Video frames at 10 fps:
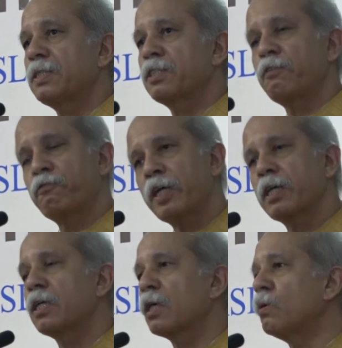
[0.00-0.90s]
deaths and fake
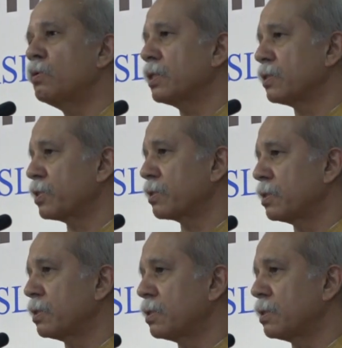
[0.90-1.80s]
encounters.
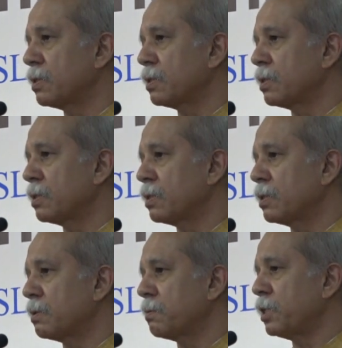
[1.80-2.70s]

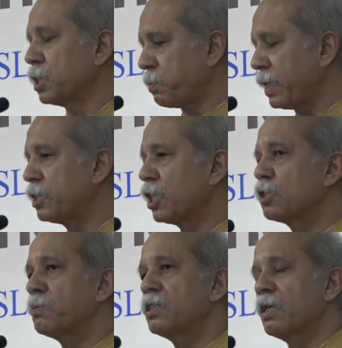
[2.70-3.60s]
Despite
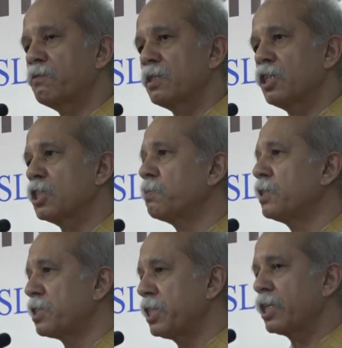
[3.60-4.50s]
judgments after
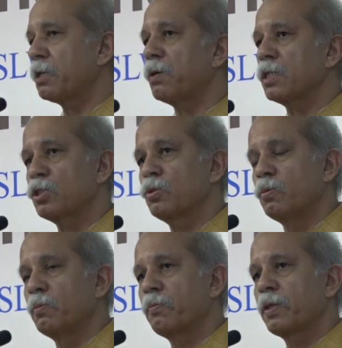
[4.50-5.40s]
judgments, P.K.
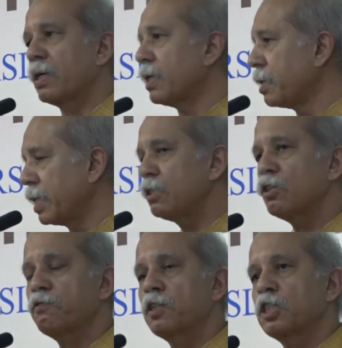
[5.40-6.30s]
Basu and range
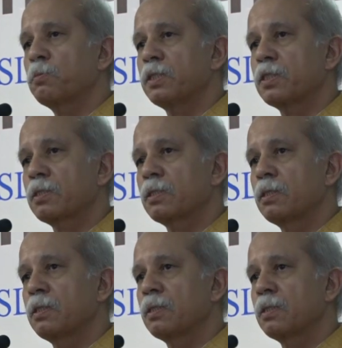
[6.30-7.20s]
of judgments,
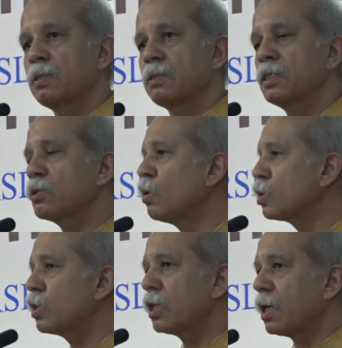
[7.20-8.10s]
this goes
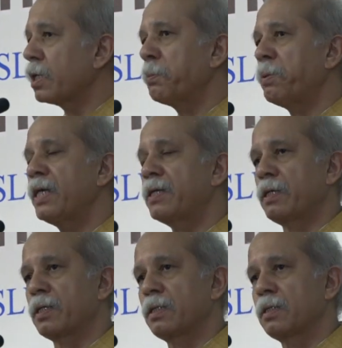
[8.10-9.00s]
on
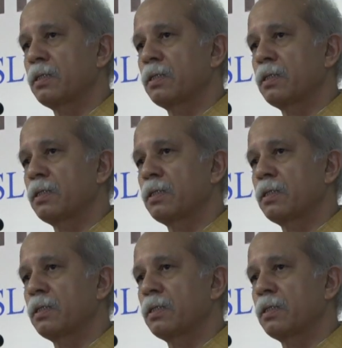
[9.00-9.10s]
unabated.